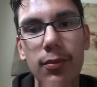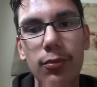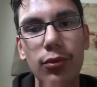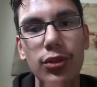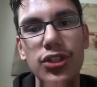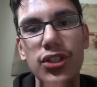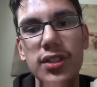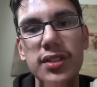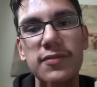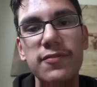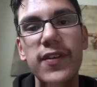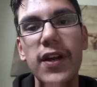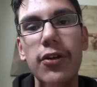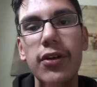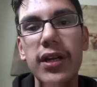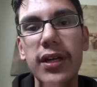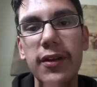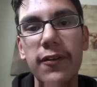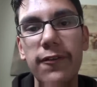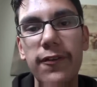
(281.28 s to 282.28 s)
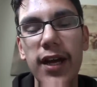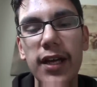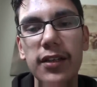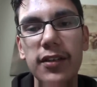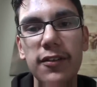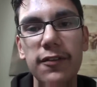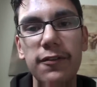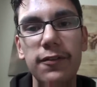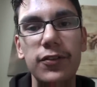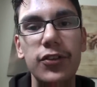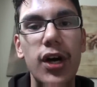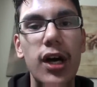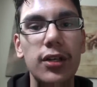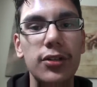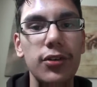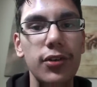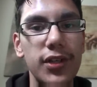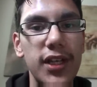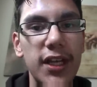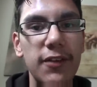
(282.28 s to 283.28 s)
which is very ineffective.
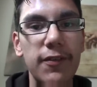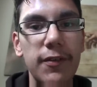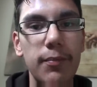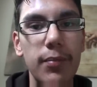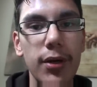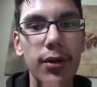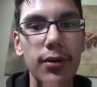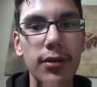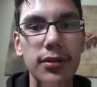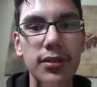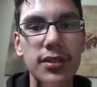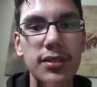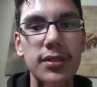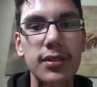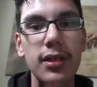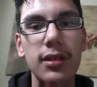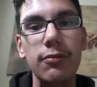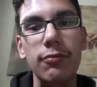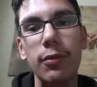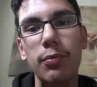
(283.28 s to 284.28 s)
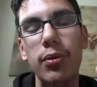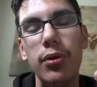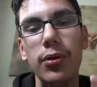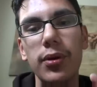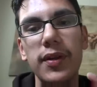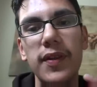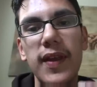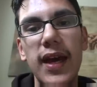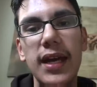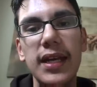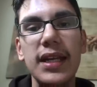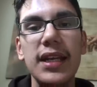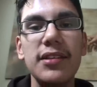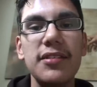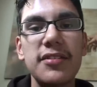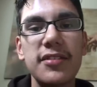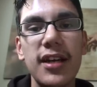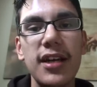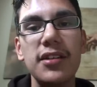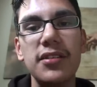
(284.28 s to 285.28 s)
Dr. David Burns reported that
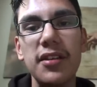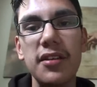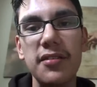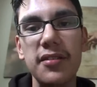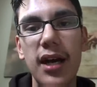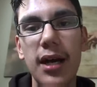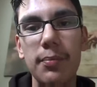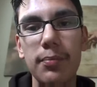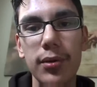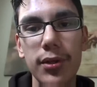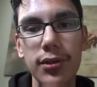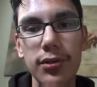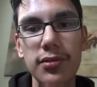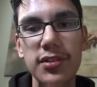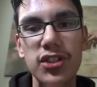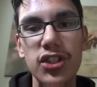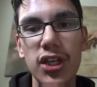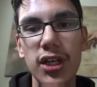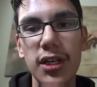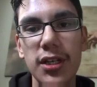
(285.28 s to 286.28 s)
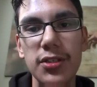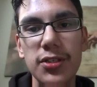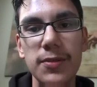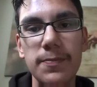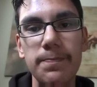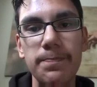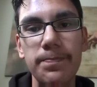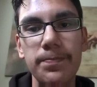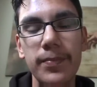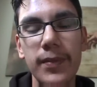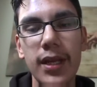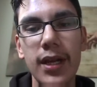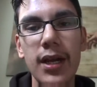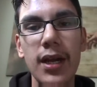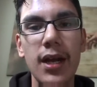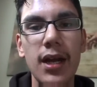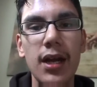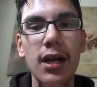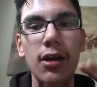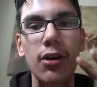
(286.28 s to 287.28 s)
insight does not produce change.
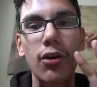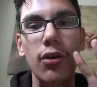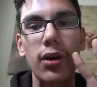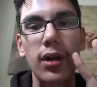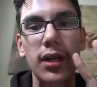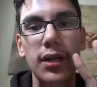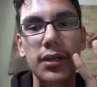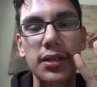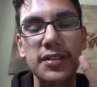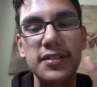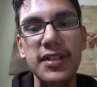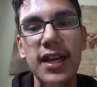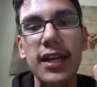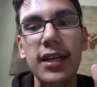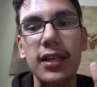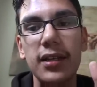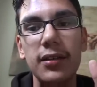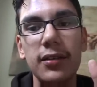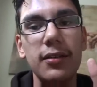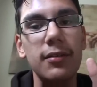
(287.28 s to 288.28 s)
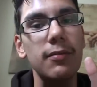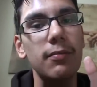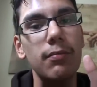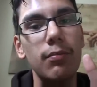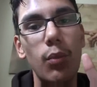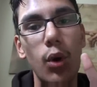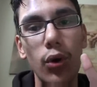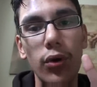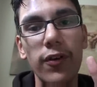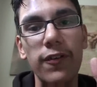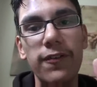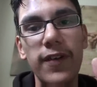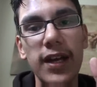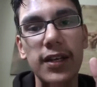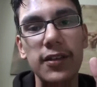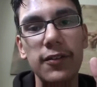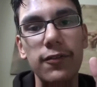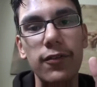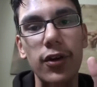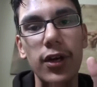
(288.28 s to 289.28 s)
And the second, more
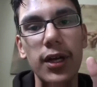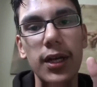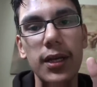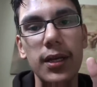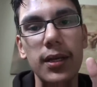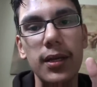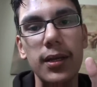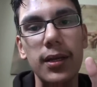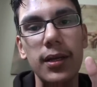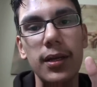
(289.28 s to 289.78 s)
effective way,